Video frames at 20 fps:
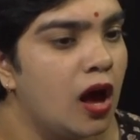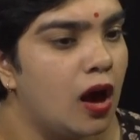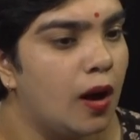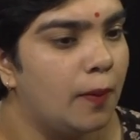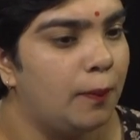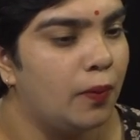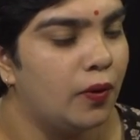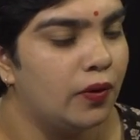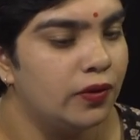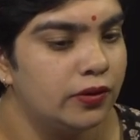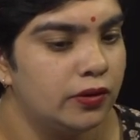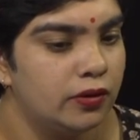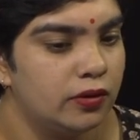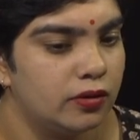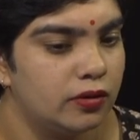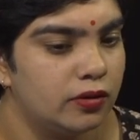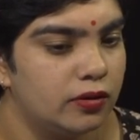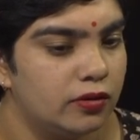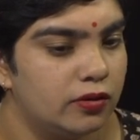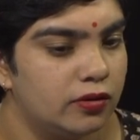Upon
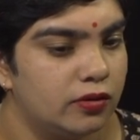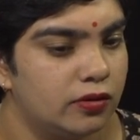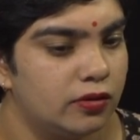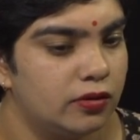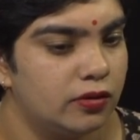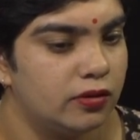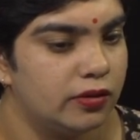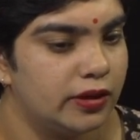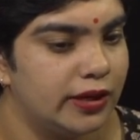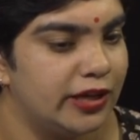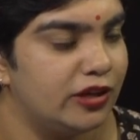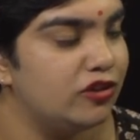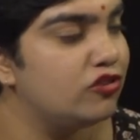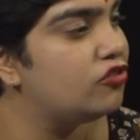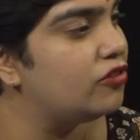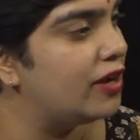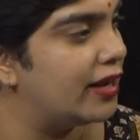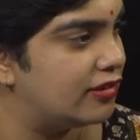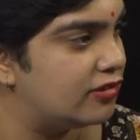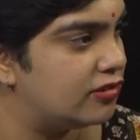the
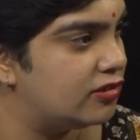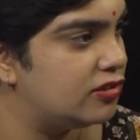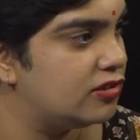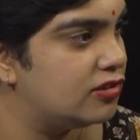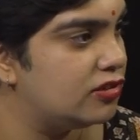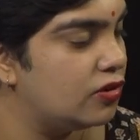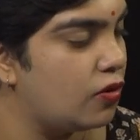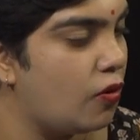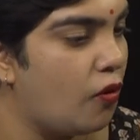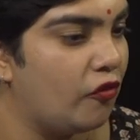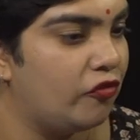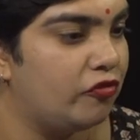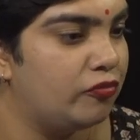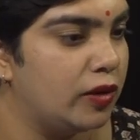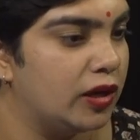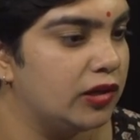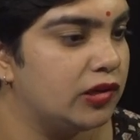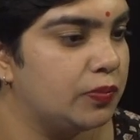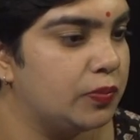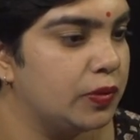interests of
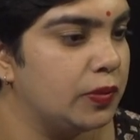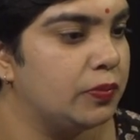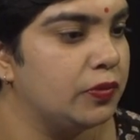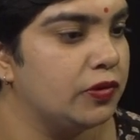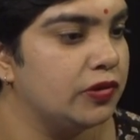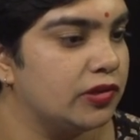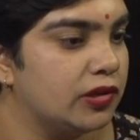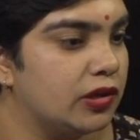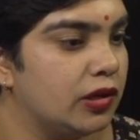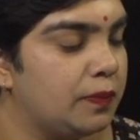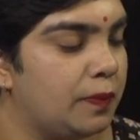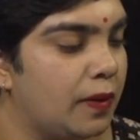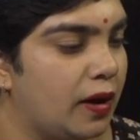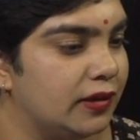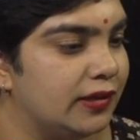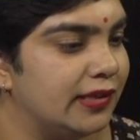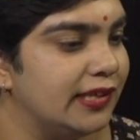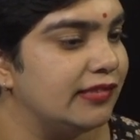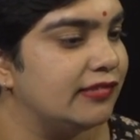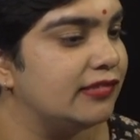multiple political
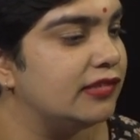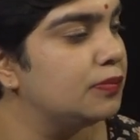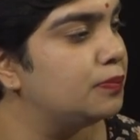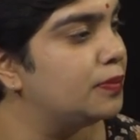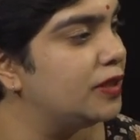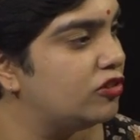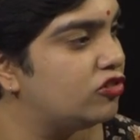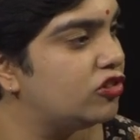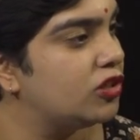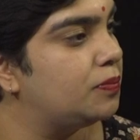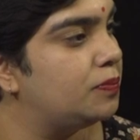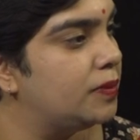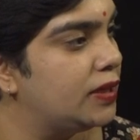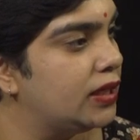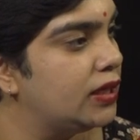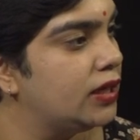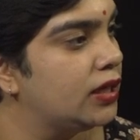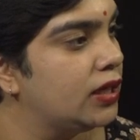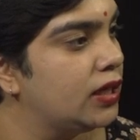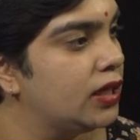parties, the
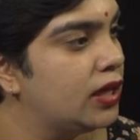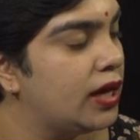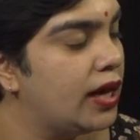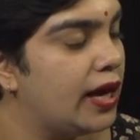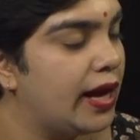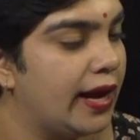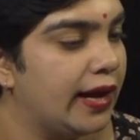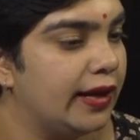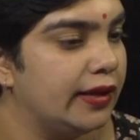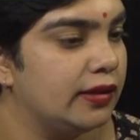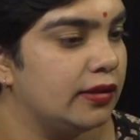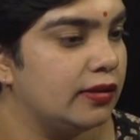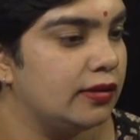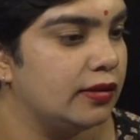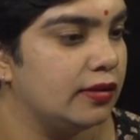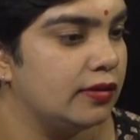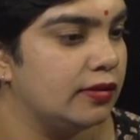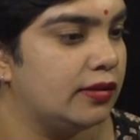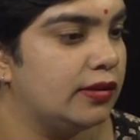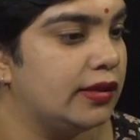BJP
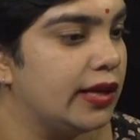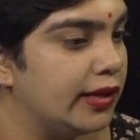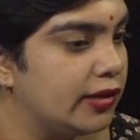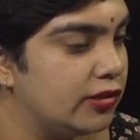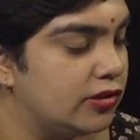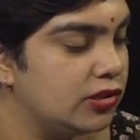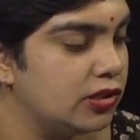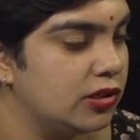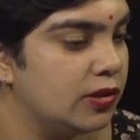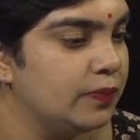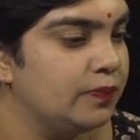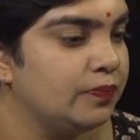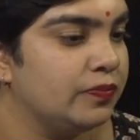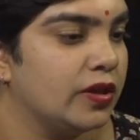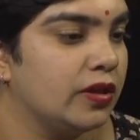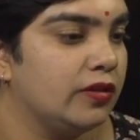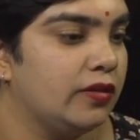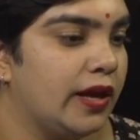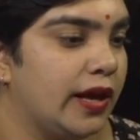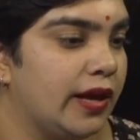has said
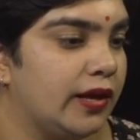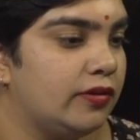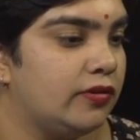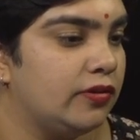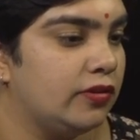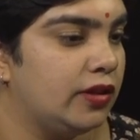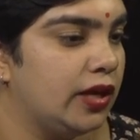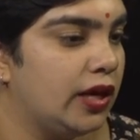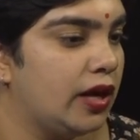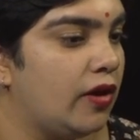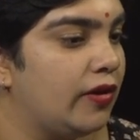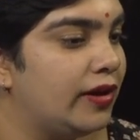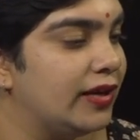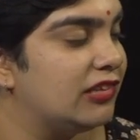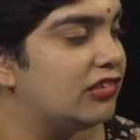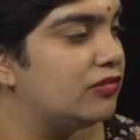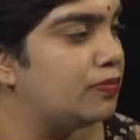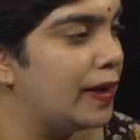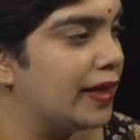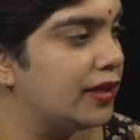that they are
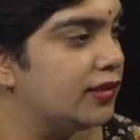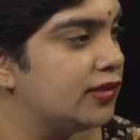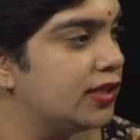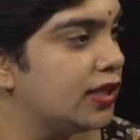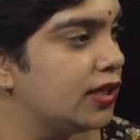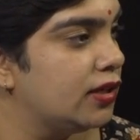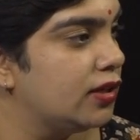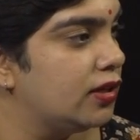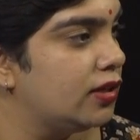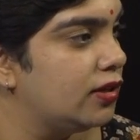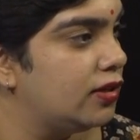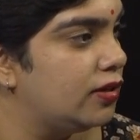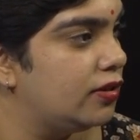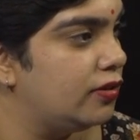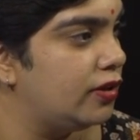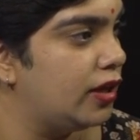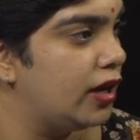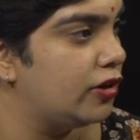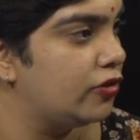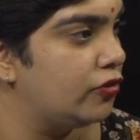expecting,
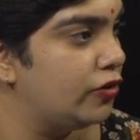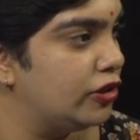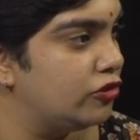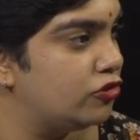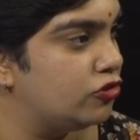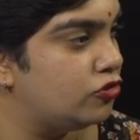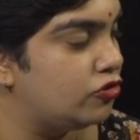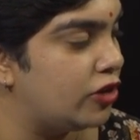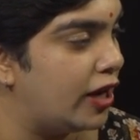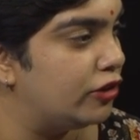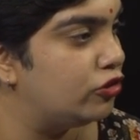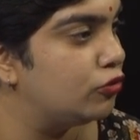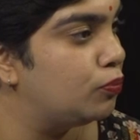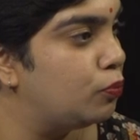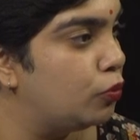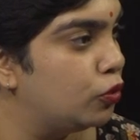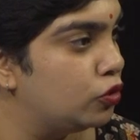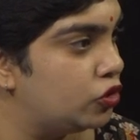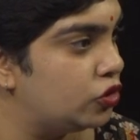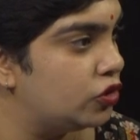they are going to try to
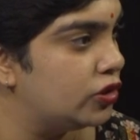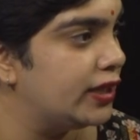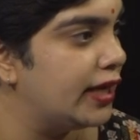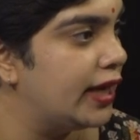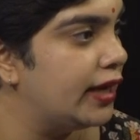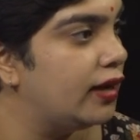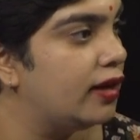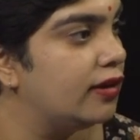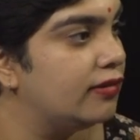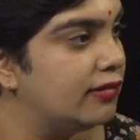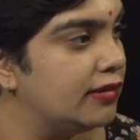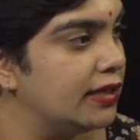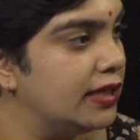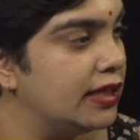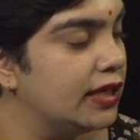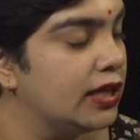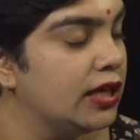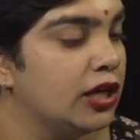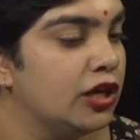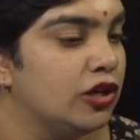push the
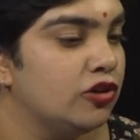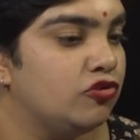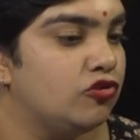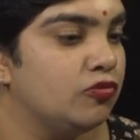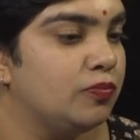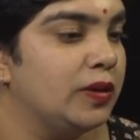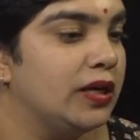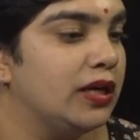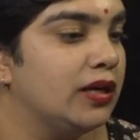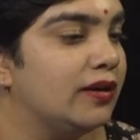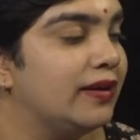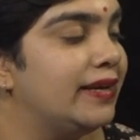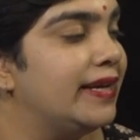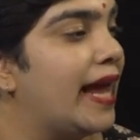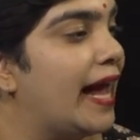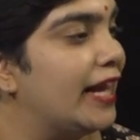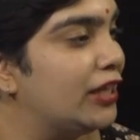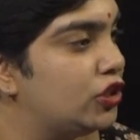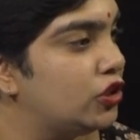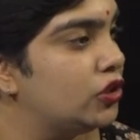NRC to be a
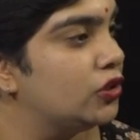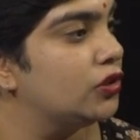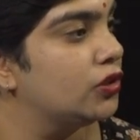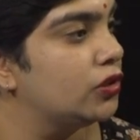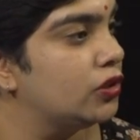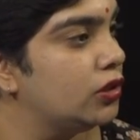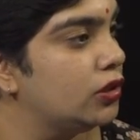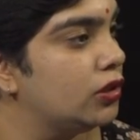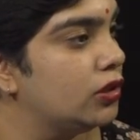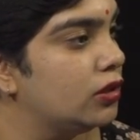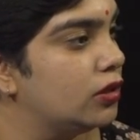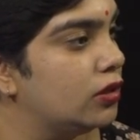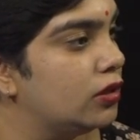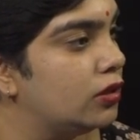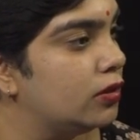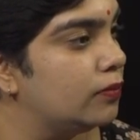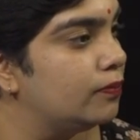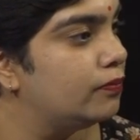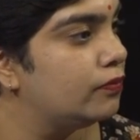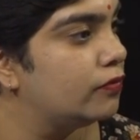national
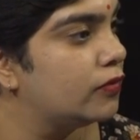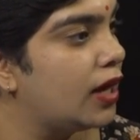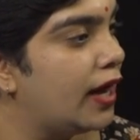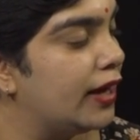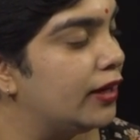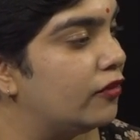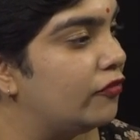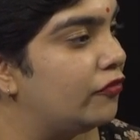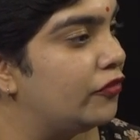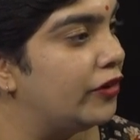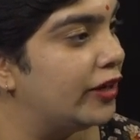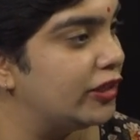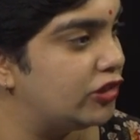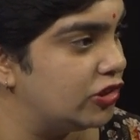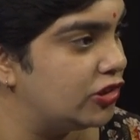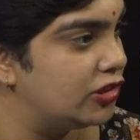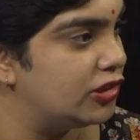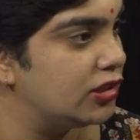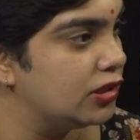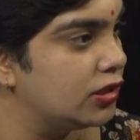uh, kind of a
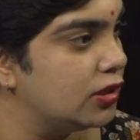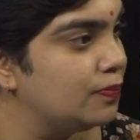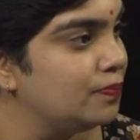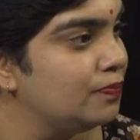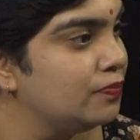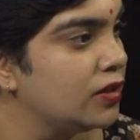register.